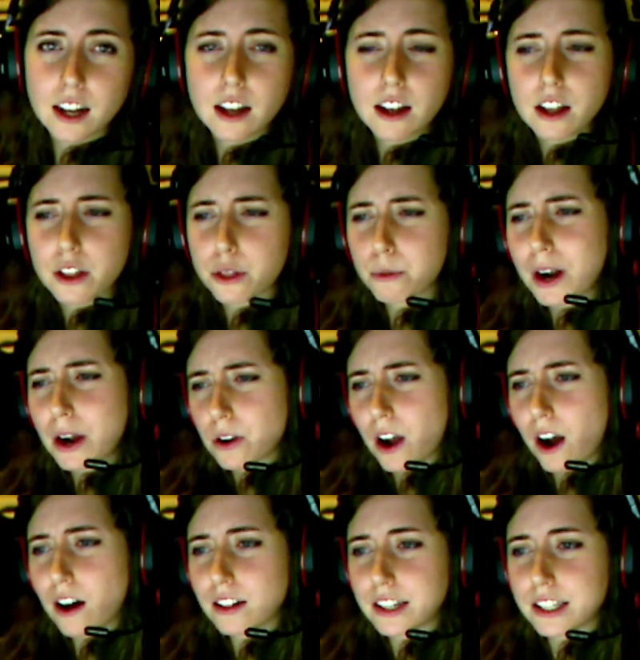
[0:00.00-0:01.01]
throughout
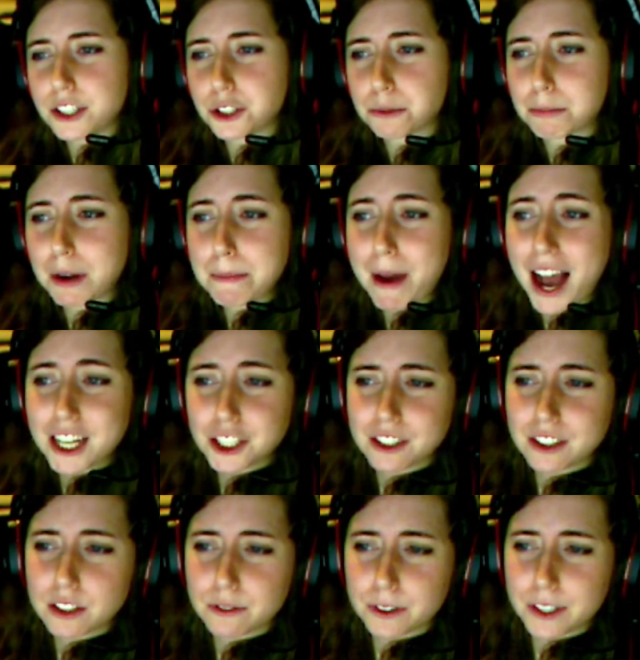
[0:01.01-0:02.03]
college, my passions
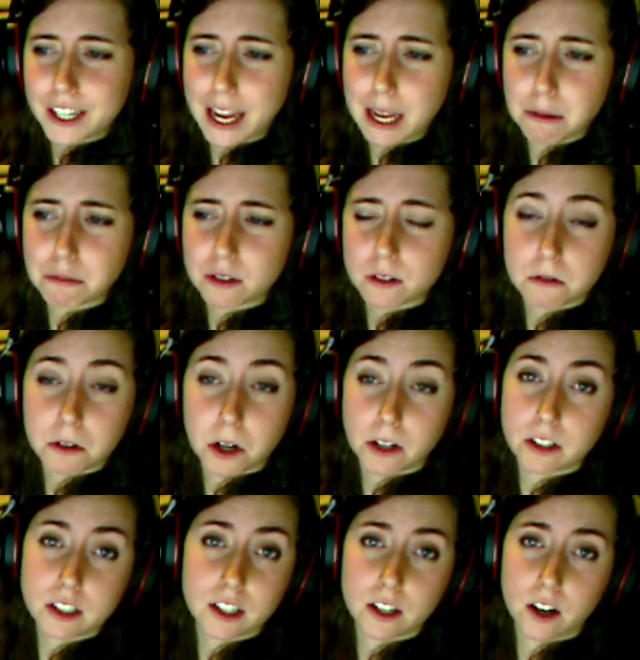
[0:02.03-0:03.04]
for games started
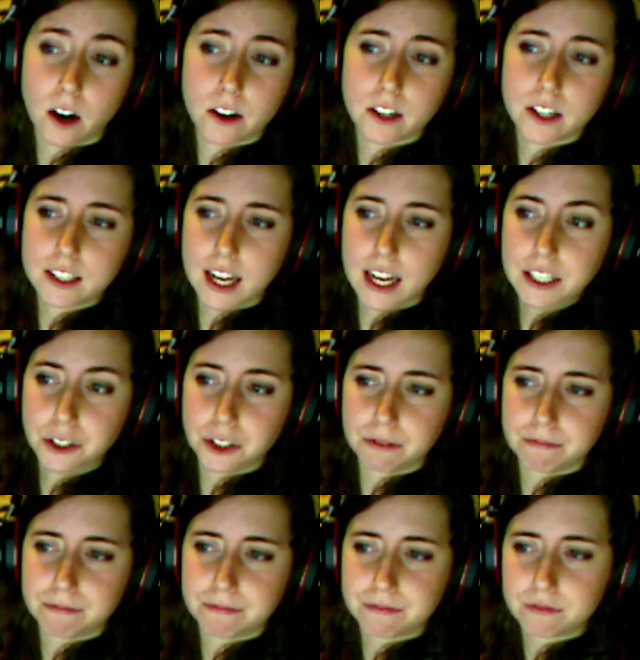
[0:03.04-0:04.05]
to garner attention.
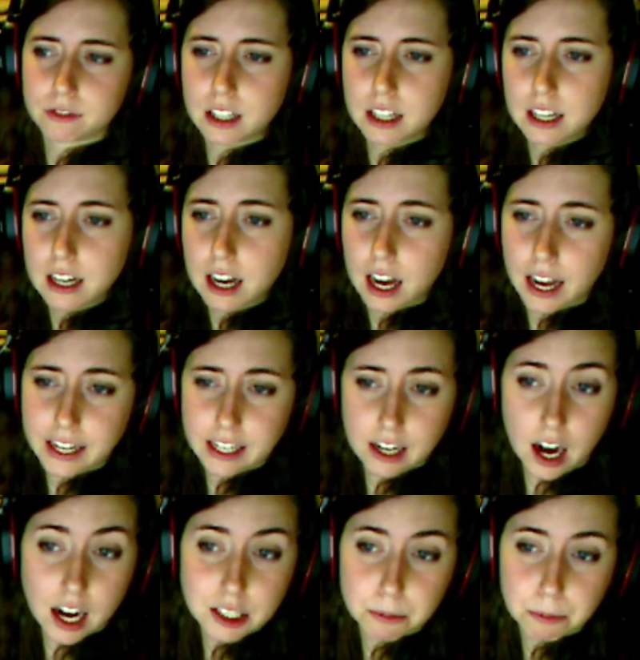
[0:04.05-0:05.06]
I
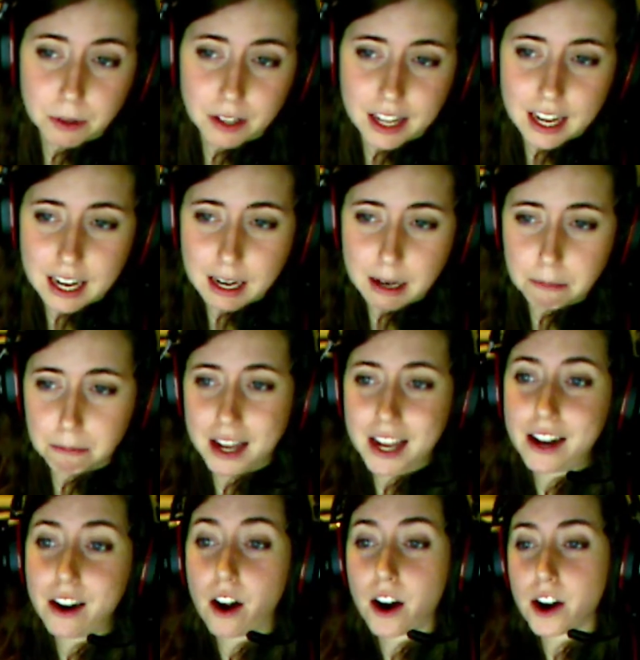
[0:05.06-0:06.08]
cosplayed, made
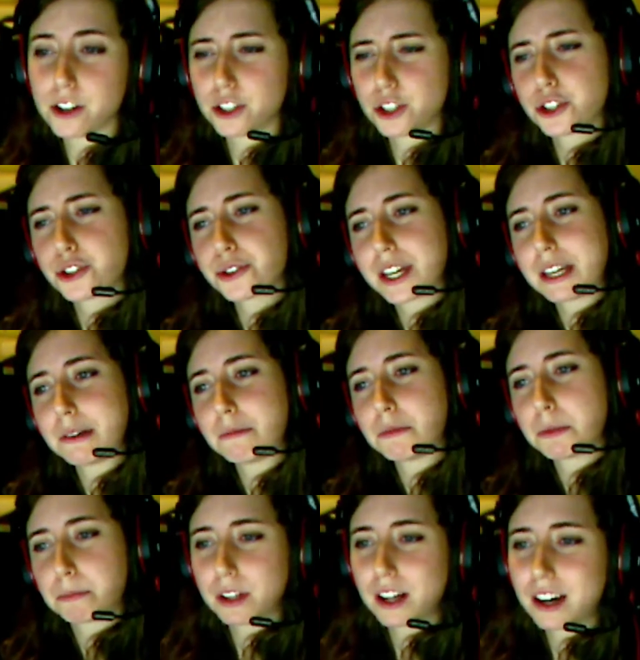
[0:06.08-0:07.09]
art, streamed,
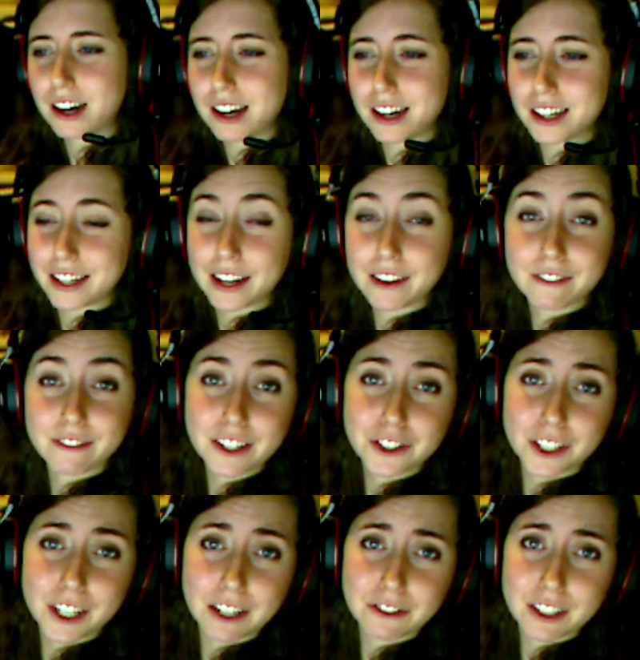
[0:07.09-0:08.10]
blogged, and ventured
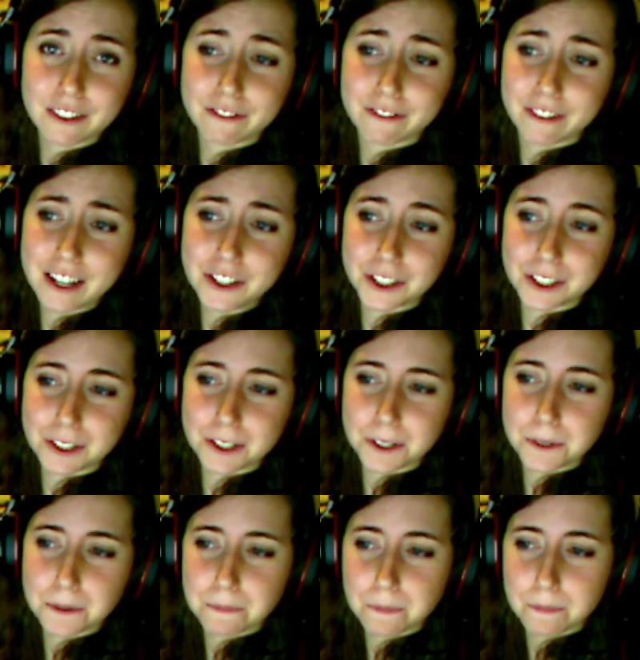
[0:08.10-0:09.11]
out to conventions.
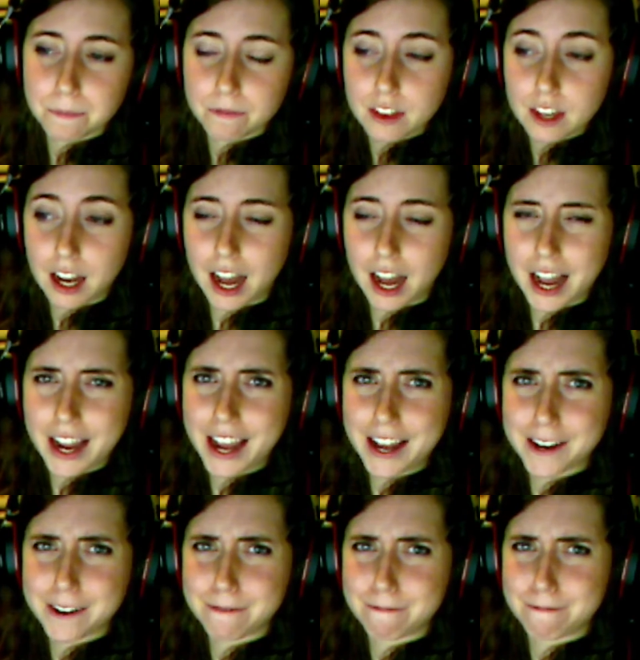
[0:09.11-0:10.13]
I had
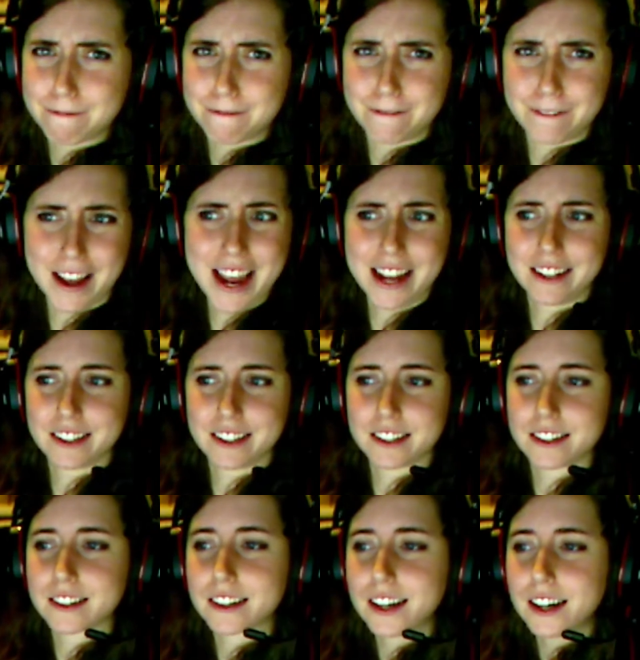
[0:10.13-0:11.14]
fans.
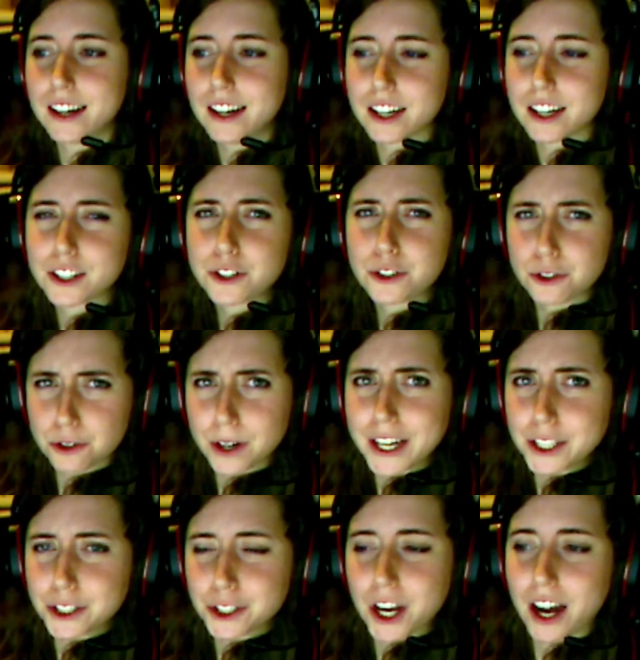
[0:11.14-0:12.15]
A
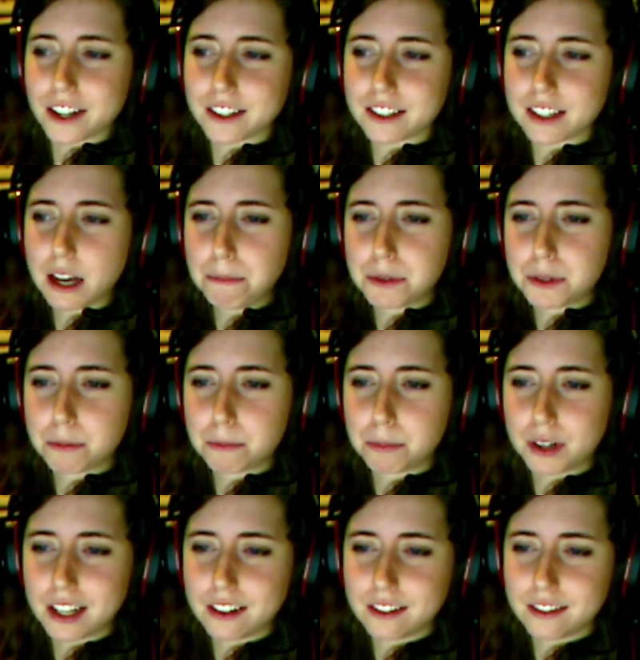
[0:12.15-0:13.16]
strange concept,
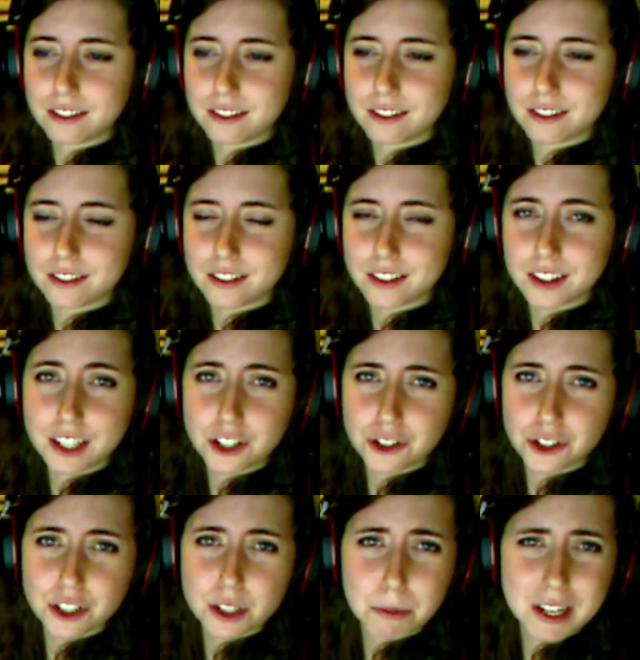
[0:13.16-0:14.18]
but it's
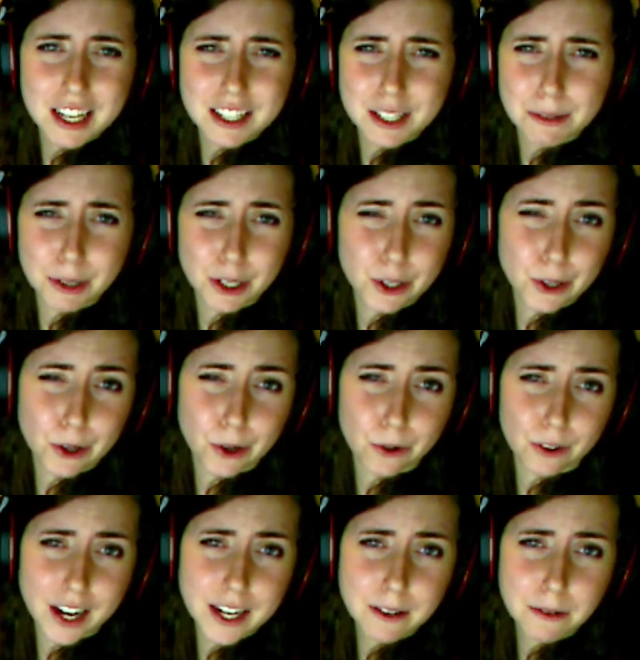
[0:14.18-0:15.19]
just because I'm a girl, right?